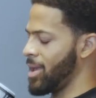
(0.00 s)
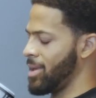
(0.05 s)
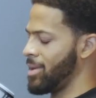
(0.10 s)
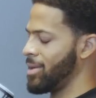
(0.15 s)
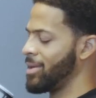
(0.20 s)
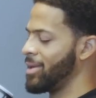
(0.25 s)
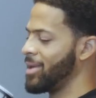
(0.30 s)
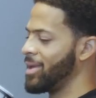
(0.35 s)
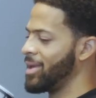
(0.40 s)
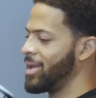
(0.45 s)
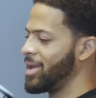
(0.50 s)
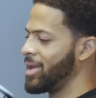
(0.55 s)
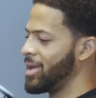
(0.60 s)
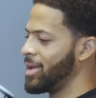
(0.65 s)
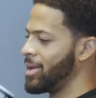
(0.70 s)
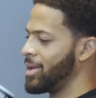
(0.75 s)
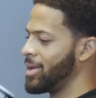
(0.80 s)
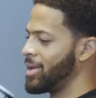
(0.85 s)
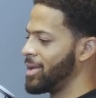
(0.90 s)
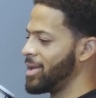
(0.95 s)
I
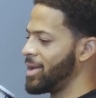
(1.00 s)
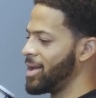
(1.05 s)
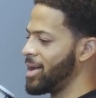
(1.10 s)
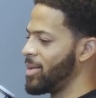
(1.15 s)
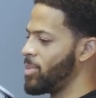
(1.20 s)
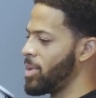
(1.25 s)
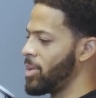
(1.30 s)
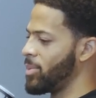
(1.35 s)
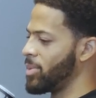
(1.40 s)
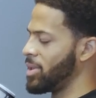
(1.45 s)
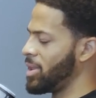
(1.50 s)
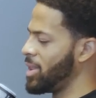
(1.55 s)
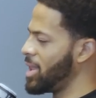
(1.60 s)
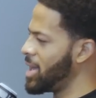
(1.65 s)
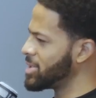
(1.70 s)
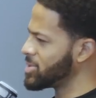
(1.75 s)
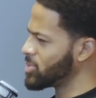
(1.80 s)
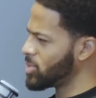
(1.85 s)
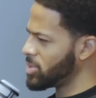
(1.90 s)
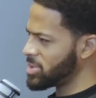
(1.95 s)
remember the
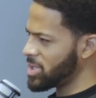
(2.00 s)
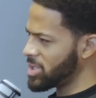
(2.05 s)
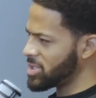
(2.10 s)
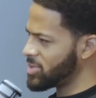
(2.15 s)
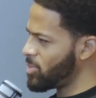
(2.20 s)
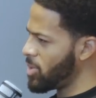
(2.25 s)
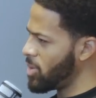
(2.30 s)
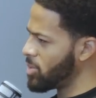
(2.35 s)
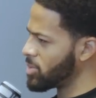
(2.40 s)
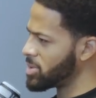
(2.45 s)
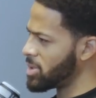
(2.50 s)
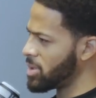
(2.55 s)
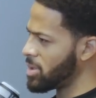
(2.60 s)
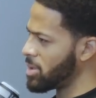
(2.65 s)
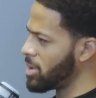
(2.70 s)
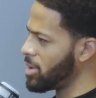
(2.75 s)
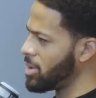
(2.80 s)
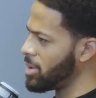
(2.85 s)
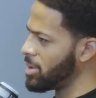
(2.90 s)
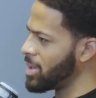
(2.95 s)
last words I spoke to
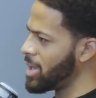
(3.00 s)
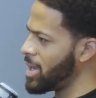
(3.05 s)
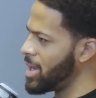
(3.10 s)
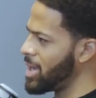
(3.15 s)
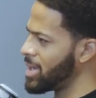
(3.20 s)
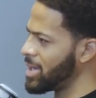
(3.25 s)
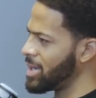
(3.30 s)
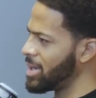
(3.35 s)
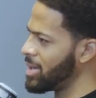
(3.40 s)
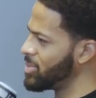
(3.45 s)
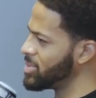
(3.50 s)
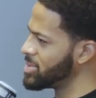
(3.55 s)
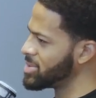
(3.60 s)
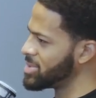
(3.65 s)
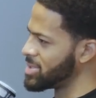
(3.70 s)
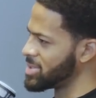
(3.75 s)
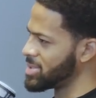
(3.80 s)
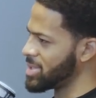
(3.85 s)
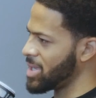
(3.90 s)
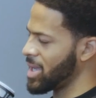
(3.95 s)
her, all that, and it was
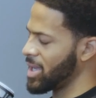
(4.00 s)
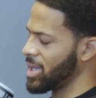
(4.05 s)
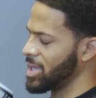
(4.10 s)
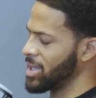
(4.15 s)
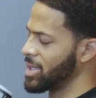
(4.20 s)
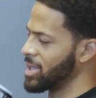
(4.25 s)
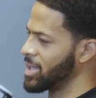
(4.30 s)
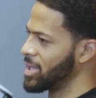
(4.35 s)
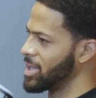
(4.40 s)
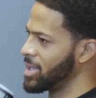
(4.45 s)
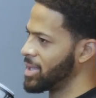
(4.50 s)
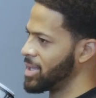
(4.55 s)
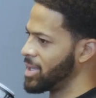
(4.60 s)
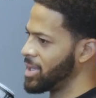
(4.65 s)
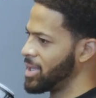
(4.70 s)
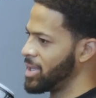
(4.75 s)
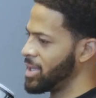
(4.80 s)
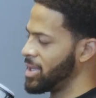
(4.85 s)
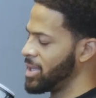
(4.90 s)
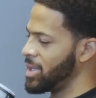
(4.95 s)
just like,
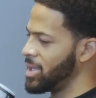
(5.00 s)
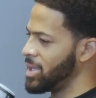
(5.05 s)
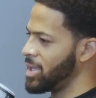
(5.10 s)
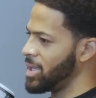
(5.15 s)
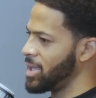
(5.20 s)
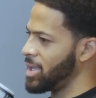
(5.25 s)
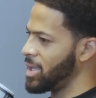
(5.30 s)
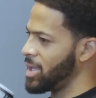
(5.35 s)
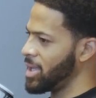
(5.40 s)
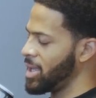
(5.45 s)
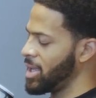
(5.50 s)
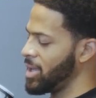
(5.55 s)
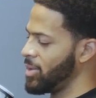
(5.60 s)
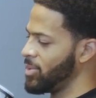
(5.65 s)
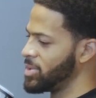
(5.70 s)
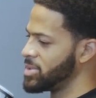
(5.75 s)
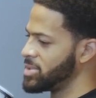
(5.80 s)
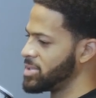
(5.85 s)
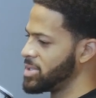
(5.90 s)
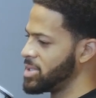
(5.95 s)
it
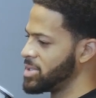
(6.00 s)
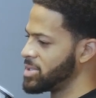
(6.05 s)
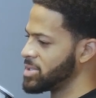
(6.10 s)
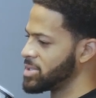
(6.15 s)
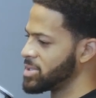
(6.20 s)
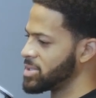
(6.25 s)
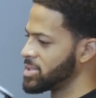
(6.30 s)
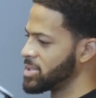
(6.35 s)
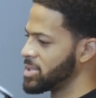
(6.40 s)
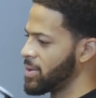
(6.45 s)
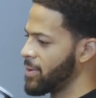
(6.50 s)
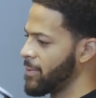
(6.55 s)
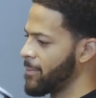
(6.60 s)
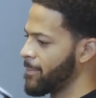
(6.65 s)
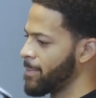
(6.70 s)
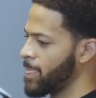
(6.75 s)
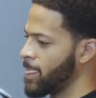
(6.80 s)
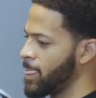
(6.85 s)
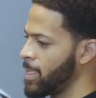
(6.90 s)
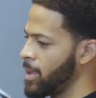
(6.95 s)
was this,
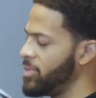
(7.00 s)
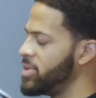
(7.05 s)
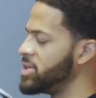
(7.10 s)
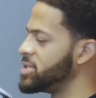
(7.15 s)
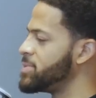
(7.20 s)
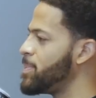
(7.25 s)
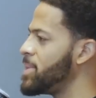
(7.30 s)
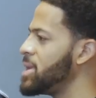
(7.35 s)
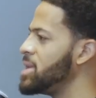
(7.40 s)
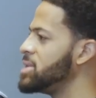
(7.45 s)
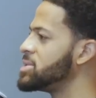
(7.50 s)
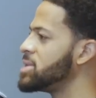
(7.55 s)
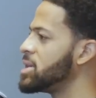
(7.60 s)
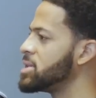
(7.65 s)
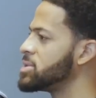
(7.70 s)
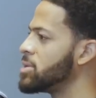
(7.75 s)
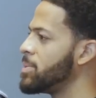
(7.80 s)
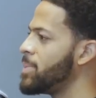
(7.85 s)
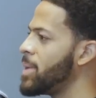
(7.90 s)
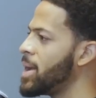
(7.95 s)
this peace
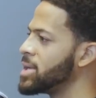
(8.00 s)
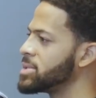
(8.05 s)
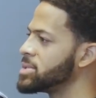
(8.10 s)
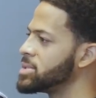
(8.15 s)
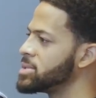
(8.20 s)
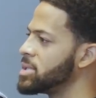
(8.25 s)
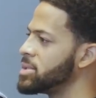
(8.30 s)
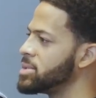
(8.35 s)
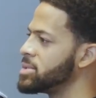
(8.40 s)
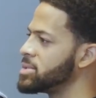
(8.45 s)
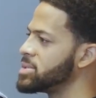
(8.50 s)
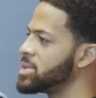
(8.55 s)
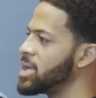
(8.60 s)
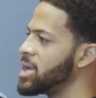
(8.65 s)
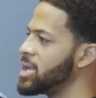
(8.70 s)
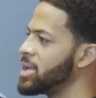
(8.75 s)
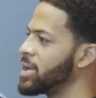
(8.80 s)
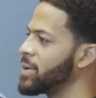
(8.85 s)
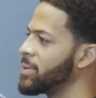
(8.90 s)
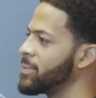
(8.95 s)
that surpasses
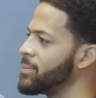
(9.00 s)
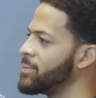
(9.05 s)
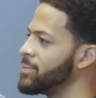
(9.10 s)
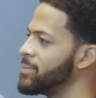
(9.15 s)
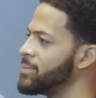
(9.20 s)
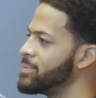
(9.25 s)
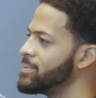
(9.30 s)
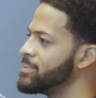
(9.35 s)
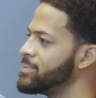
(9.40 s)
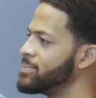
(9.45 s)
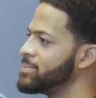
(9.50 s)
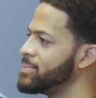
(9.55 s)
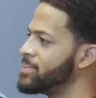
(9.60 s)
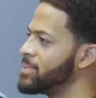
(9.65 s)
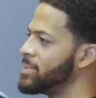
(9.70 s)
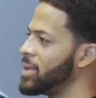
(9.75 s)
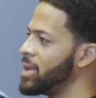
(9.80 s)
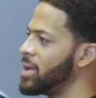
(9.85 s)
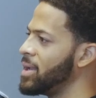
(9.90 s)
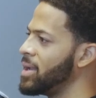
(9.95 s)
understanding. Yes
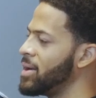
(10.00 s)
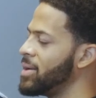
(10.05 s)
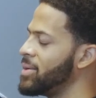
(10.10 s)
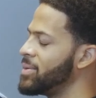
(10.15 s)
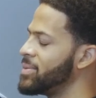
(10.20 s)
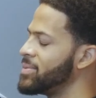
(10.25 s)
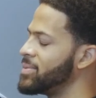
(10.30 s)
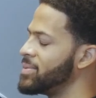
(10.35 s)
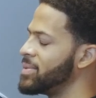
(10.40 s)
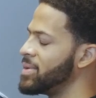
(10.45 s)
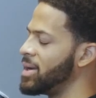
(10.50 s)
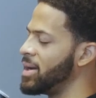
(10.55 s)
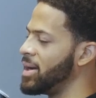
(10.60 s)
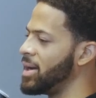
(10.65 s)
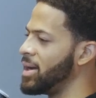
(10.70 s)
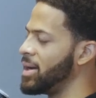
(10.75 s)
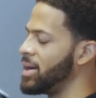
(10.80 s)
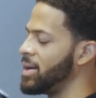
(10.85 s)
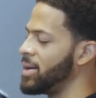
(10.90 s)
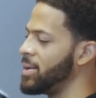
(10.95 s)
you know
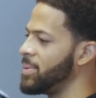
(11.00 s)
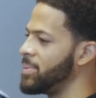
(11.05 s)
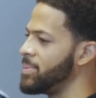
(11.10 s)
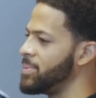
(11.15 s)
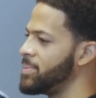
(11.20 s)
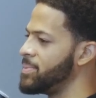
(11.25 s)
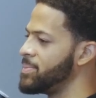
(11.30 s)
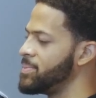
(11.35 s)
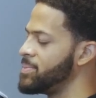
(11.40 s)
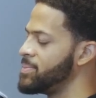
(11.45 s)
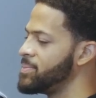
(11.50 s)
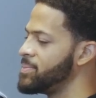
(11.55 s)
um,